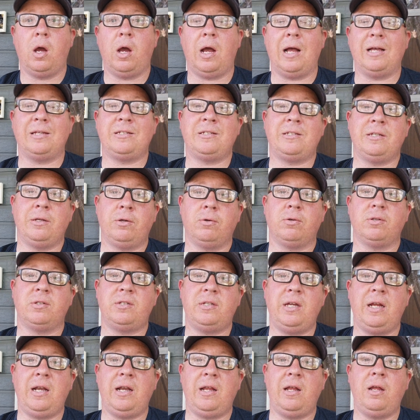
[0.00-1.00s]
I still don't
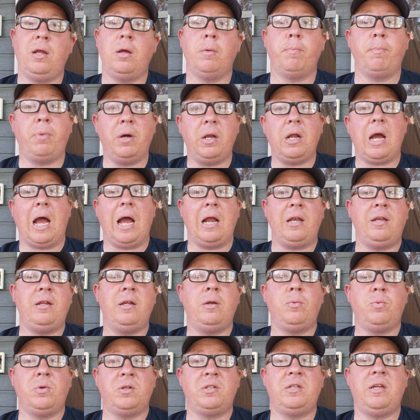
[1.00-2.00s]
see any, but I
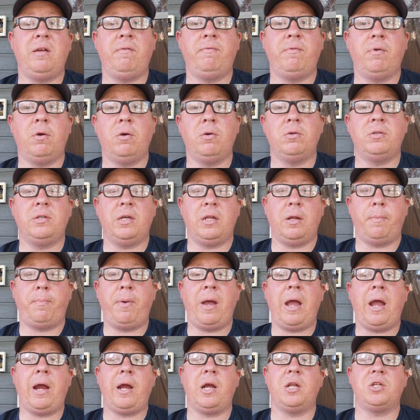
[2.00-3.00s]
did receive those in a
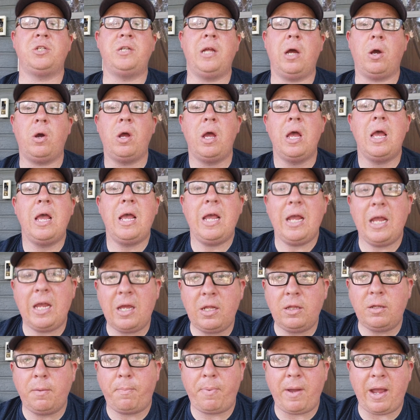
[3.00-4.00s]
package. Now,
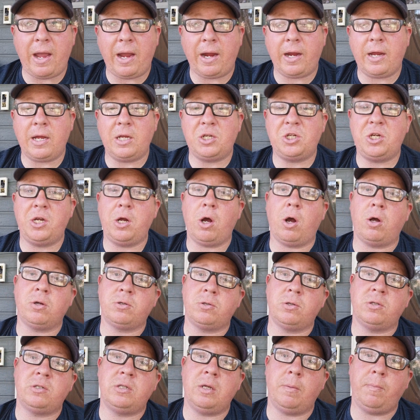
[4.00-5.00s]
in the package, he
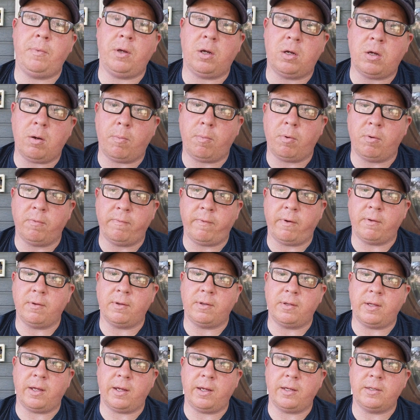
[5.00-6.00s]
also sent me a couple of
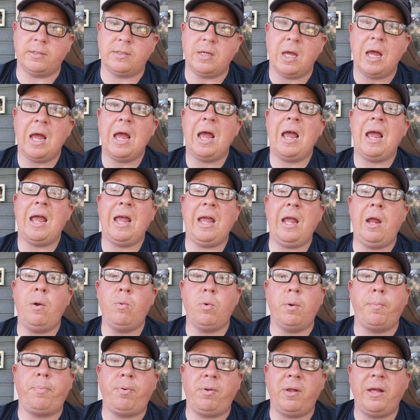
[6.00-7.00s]
other things. He
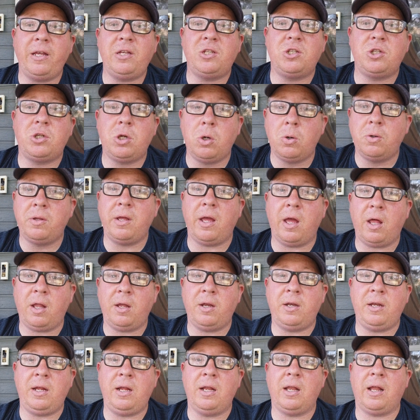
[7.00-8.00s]
replaced 2 of the
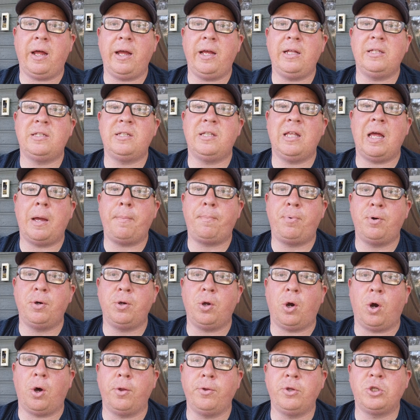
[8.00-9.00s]
LED lights that I
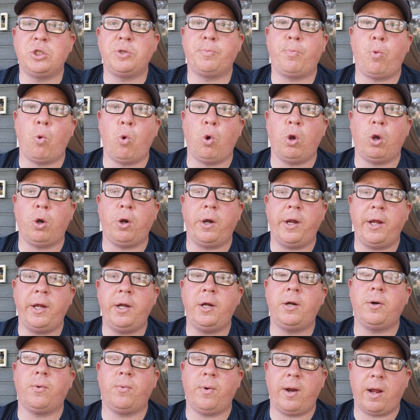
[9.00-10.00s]
put on the spoiler
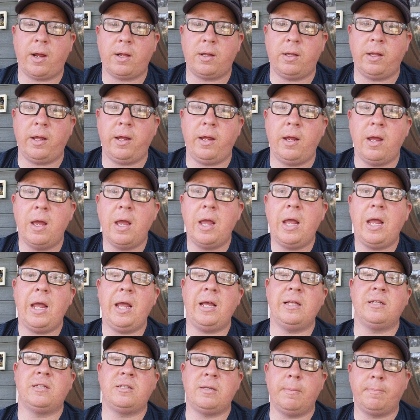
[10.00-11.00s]
incorrectly
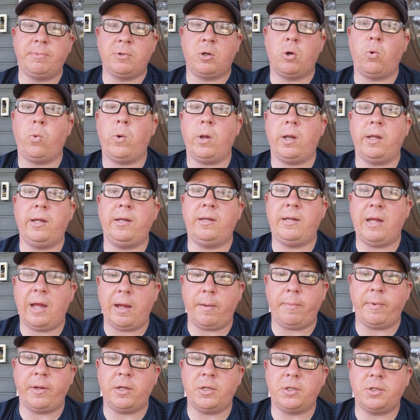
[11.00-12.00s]
and subsequently
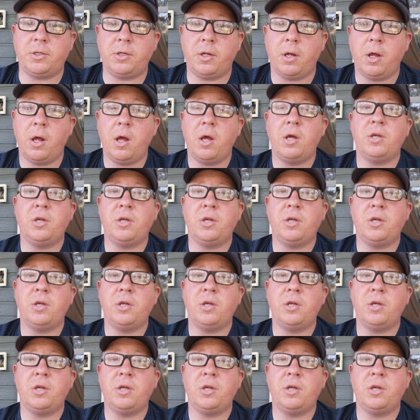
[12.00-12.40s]
damaged.